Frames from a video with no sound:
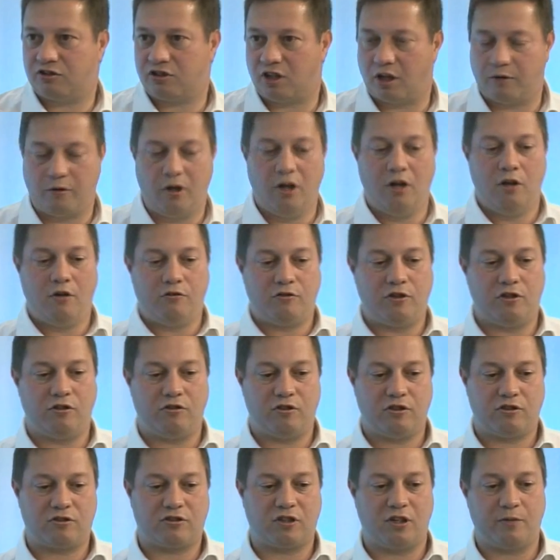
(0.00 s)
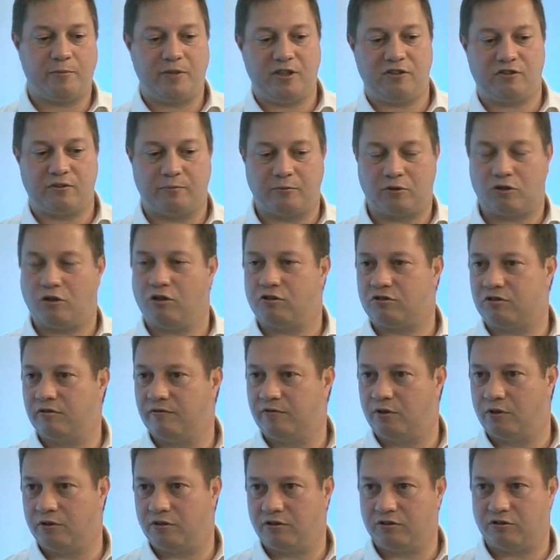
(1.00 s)
So there's going to be some cost
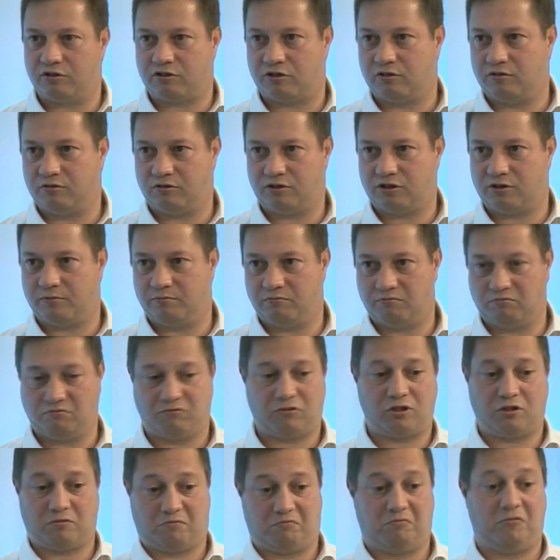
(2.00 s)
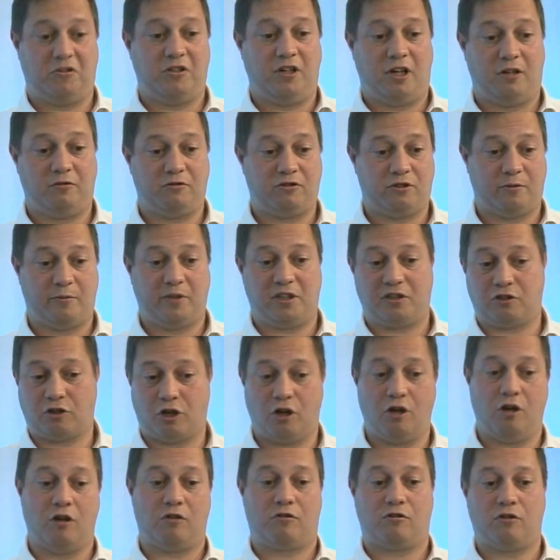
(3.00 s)
avoidance and some
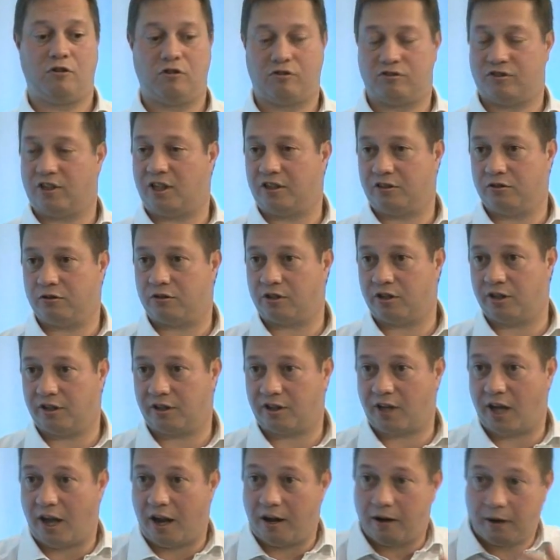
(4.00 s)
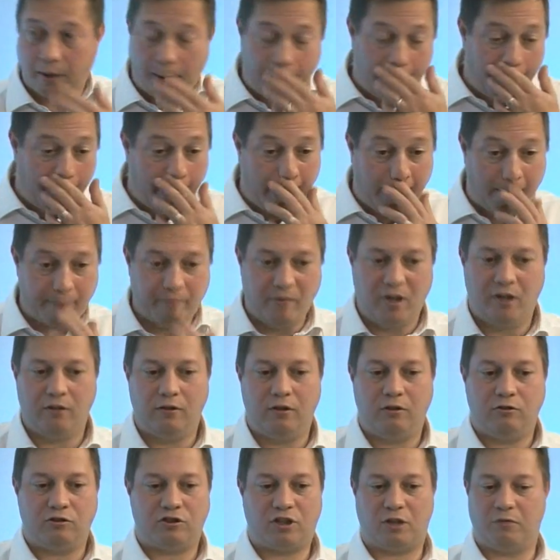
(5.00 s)
incurred costs that you're going to get.
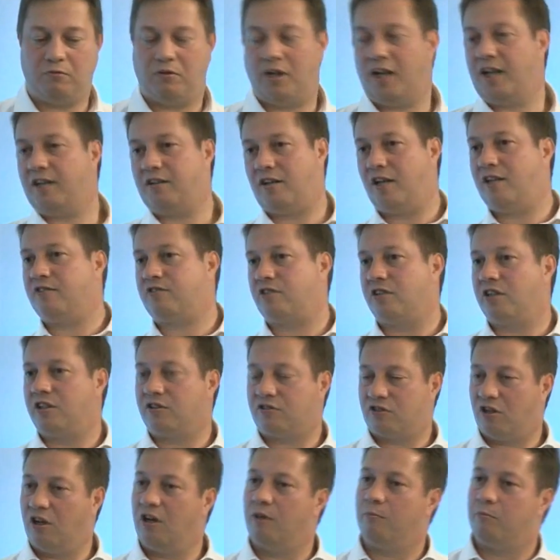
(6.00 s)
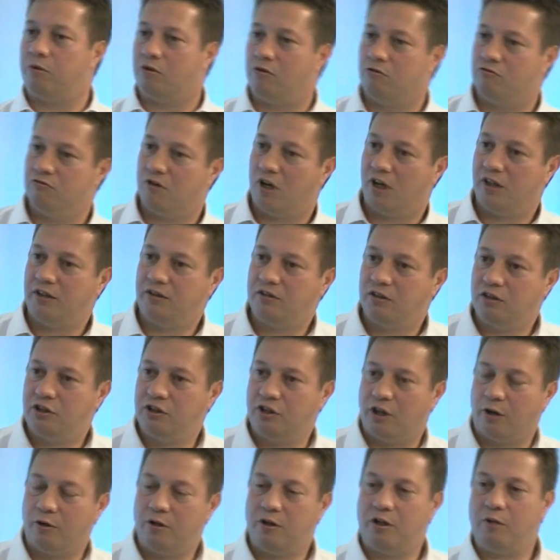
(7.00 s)
So as an example, right,
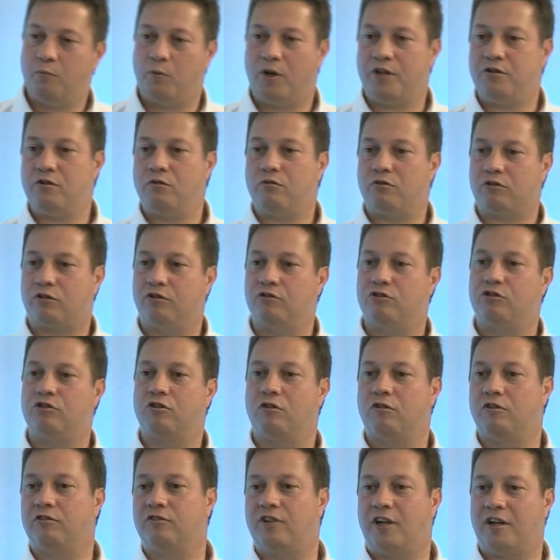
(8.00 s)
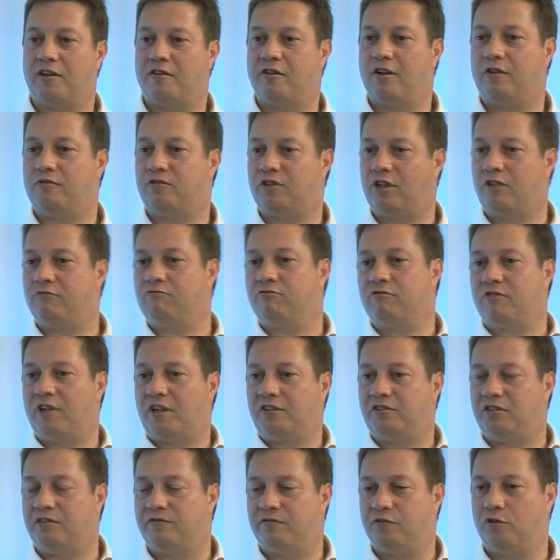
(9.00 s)
when you consolidate those
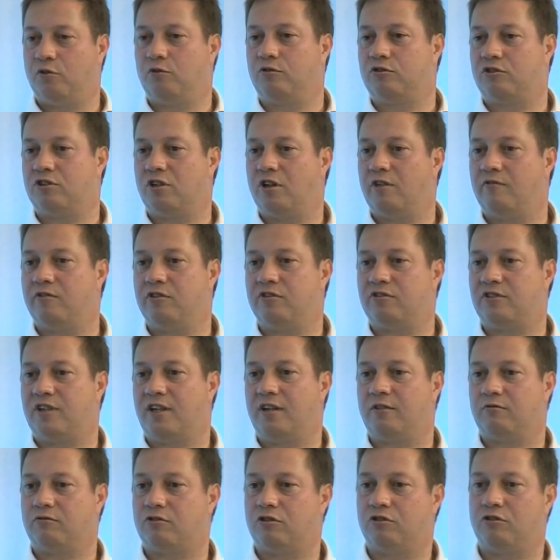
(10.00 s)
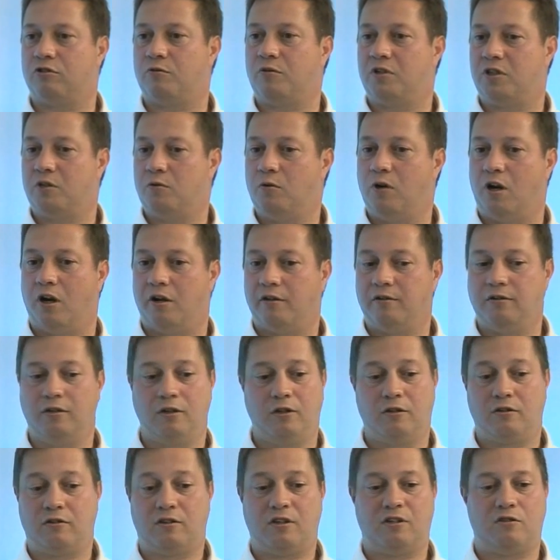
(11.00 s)
184 servers down to 21,
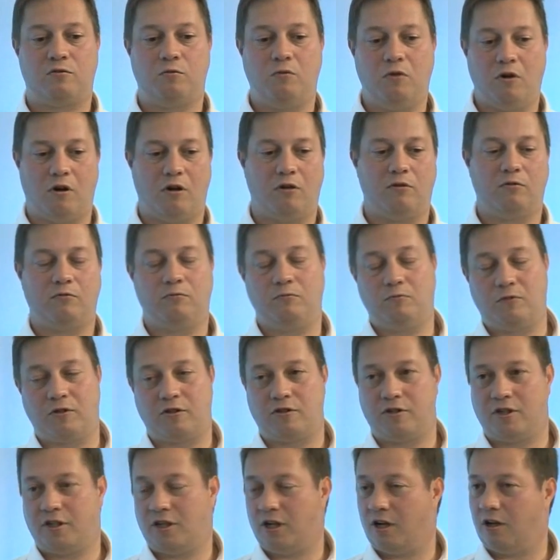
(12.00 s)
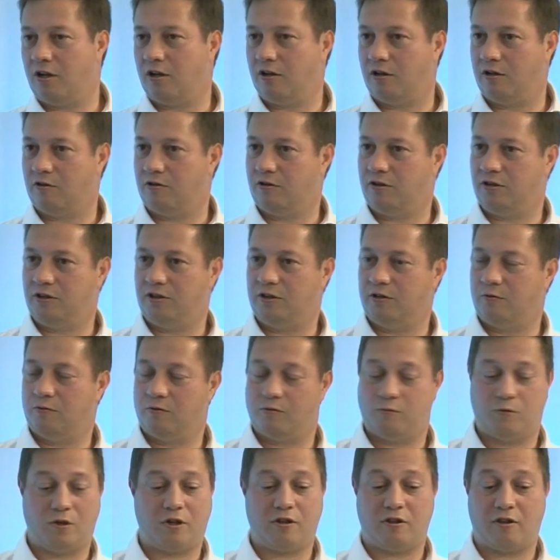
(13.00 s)
guess what? One of
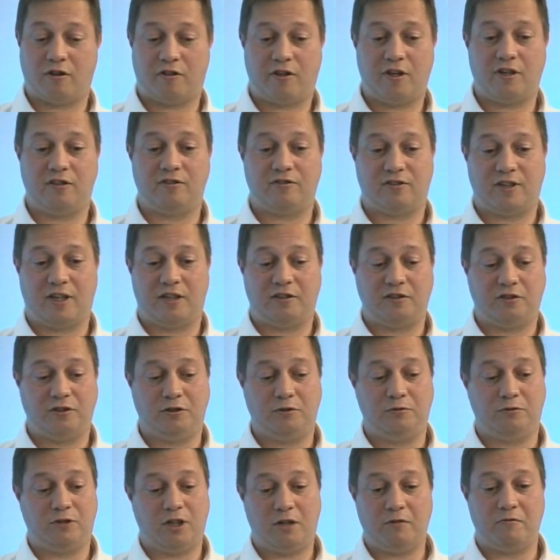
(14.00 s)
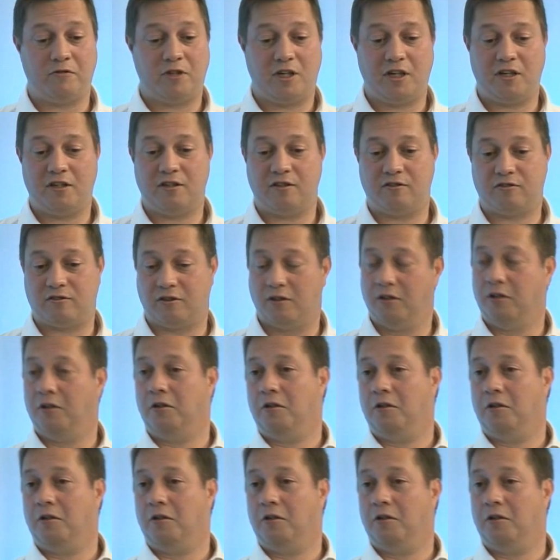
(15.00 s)
the things that you don't need is